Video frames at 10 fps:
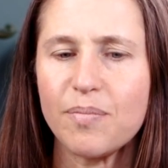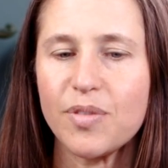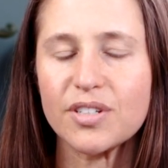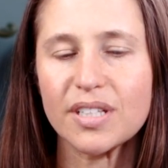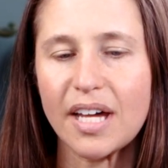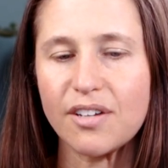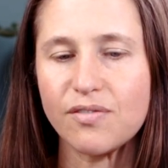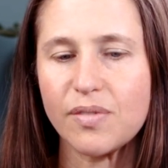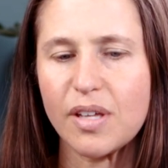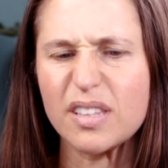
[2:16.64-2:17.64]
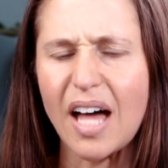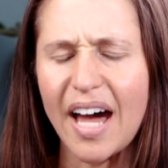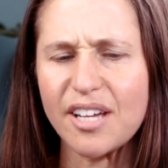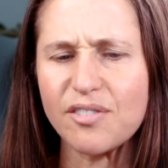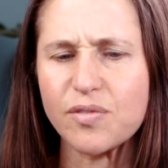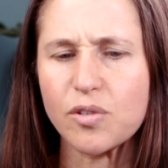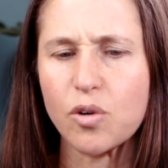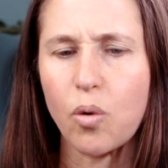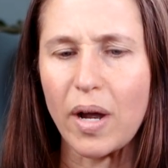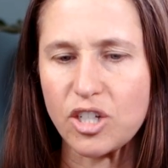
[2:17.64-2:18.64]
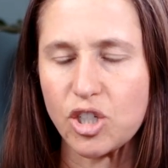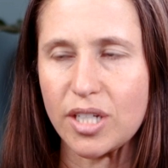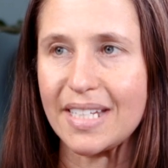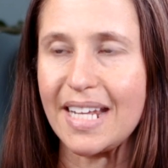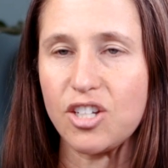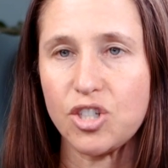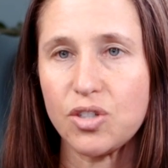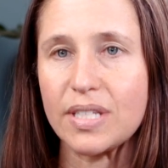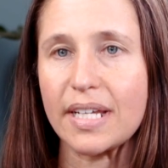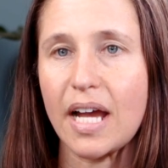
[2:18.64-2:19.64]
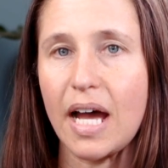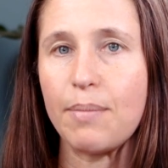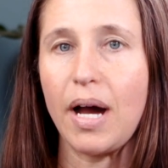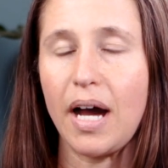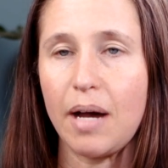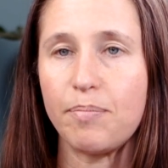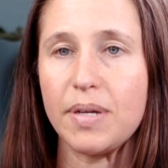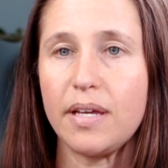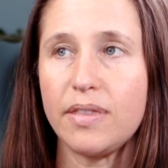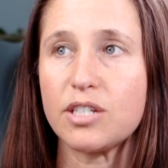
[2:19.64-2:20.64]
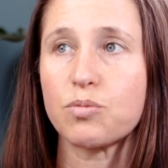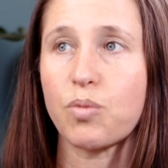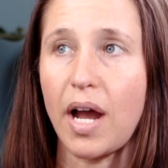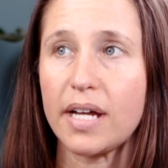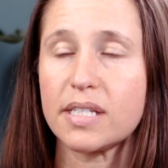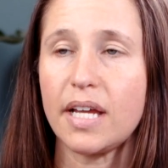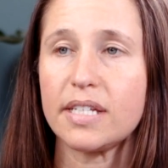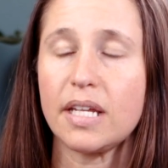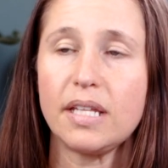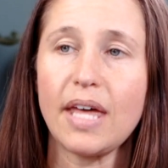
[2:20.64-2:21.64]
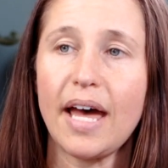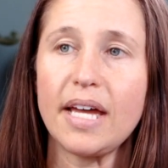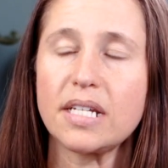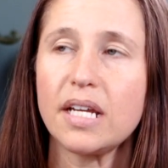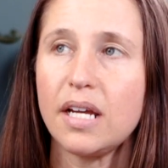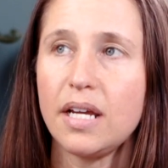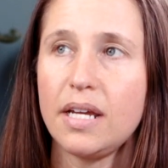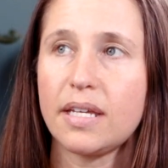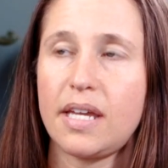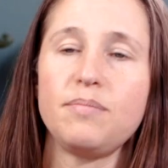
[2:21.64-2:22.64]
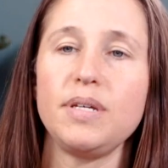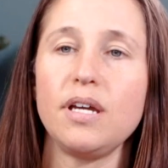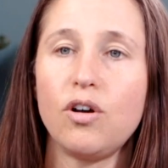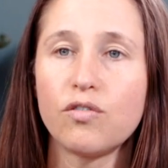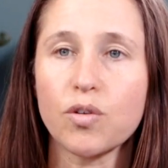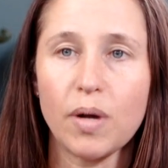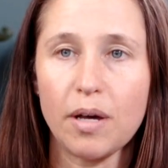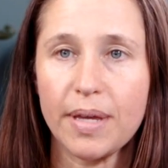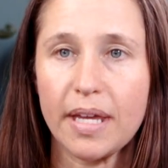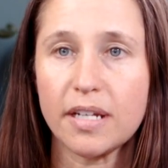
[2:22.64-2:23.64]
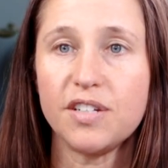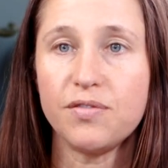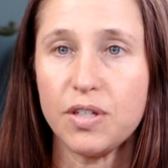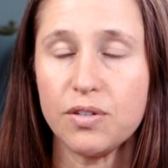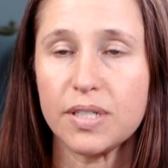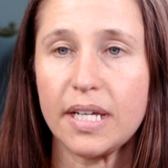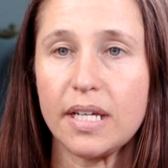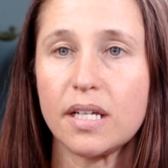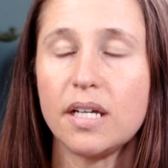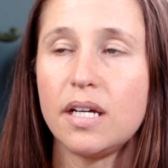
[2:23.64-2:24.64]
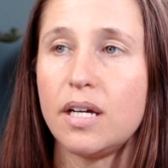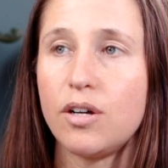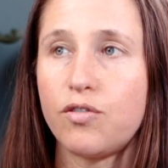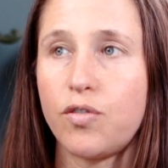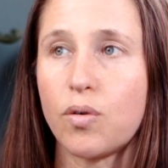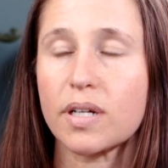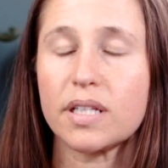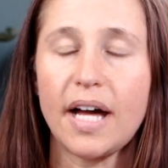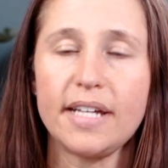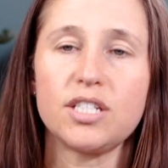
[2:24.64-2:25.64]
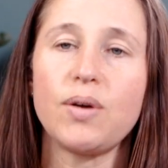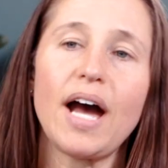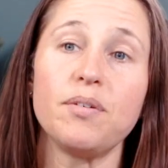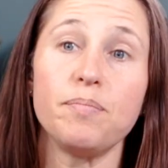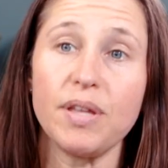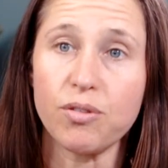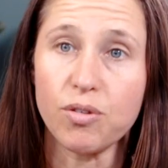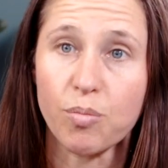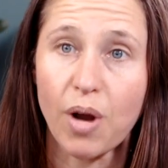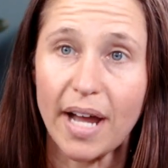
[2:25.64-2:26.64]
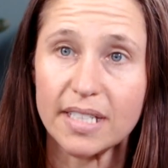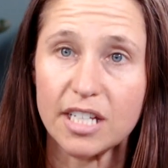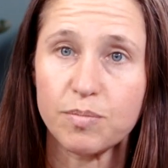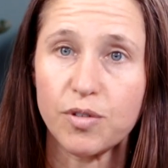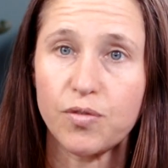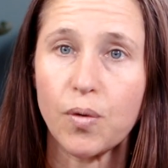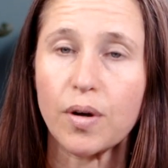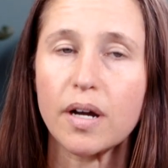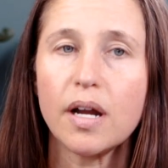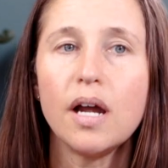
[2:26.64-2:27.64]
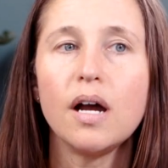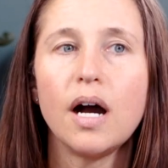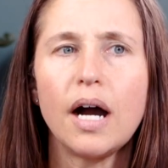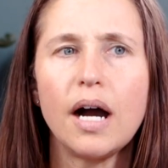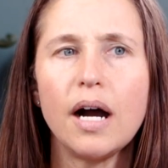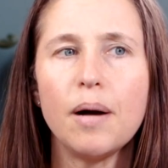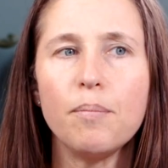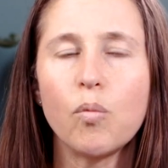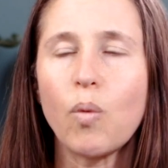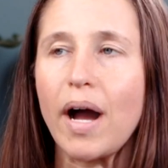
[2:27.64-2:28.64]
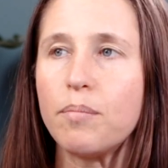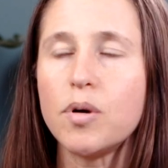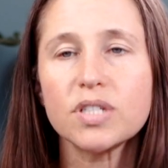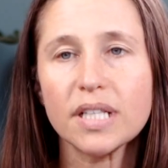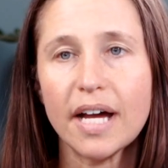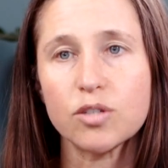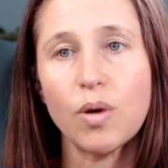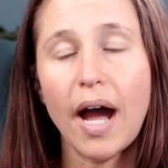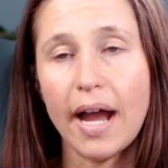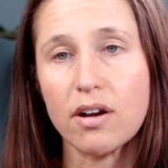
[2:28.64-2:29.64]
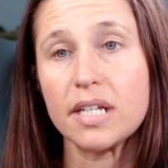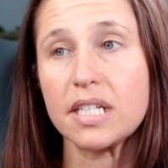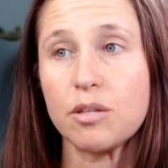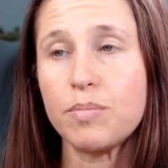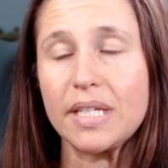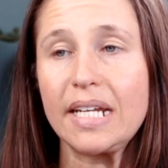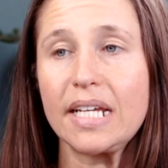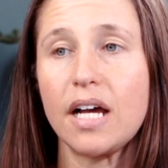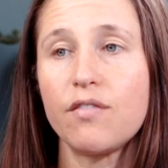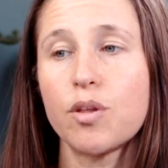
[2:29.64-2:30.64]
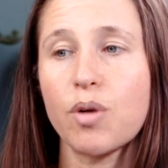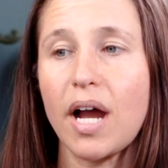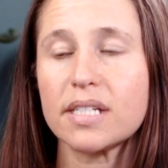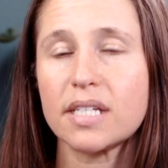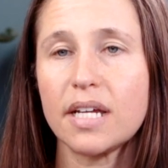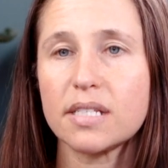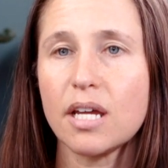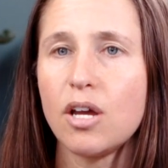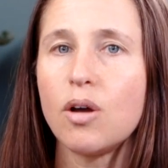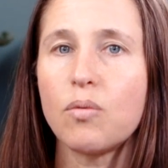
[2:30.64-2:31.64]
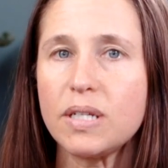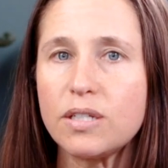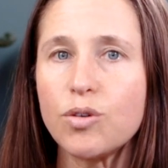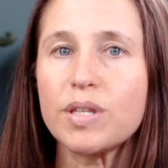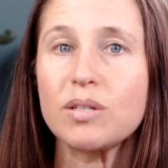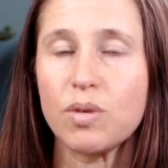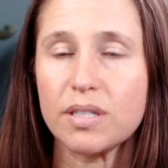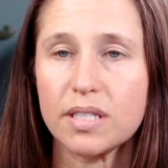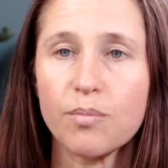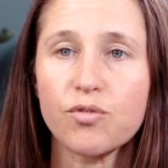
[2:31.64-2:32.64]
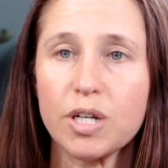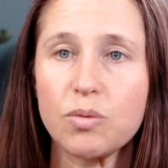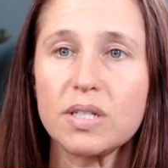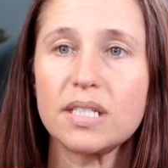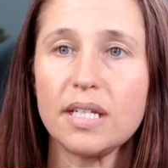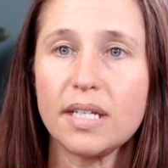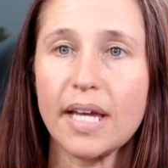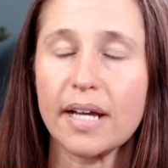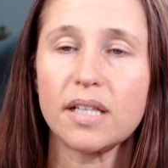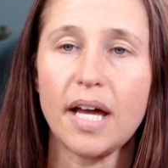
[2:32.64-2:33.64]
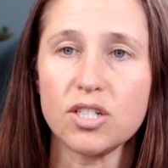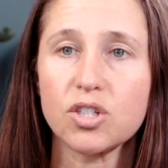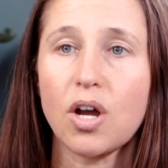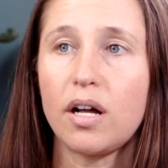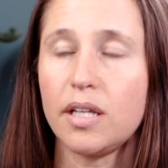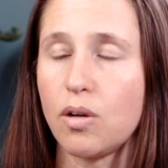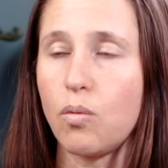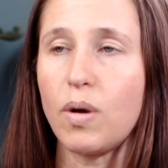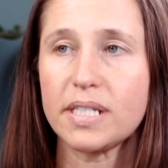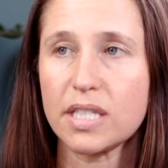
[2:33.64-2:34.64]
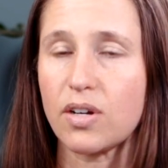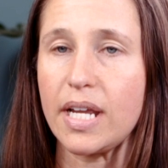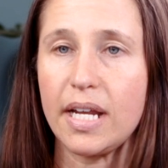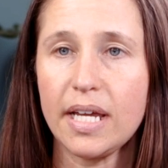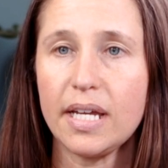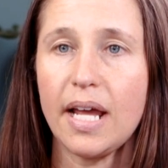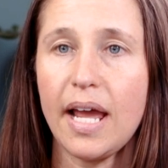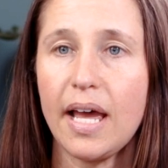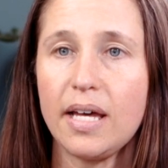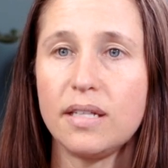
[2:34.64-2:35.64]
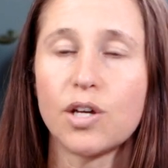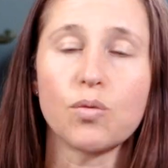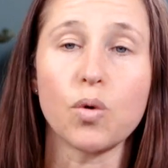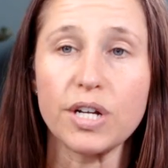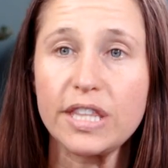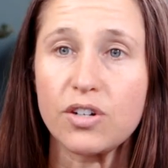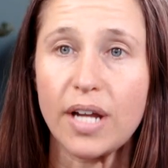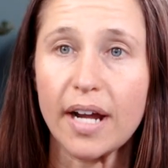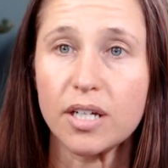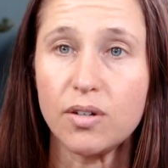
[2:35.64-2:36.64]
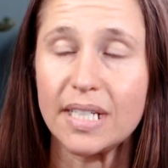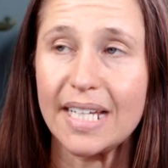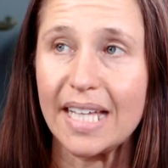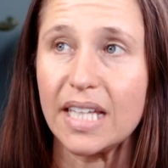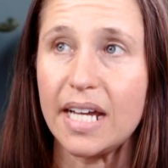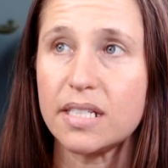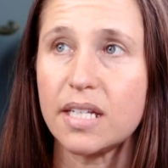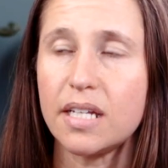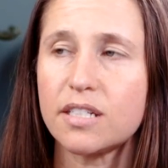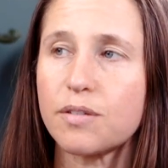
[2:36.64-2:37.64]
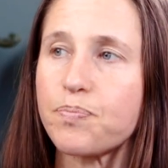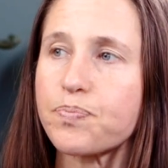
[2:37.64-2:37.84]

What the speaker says: There's a lot of questions and issues that come up in this process that can be overwhelming and confusing for clients who haven't been through the process before. While most clients will hire us at the beginning of the process, we do with some frequency get clients calling once they're in it and they're worried they're not going to get licensed.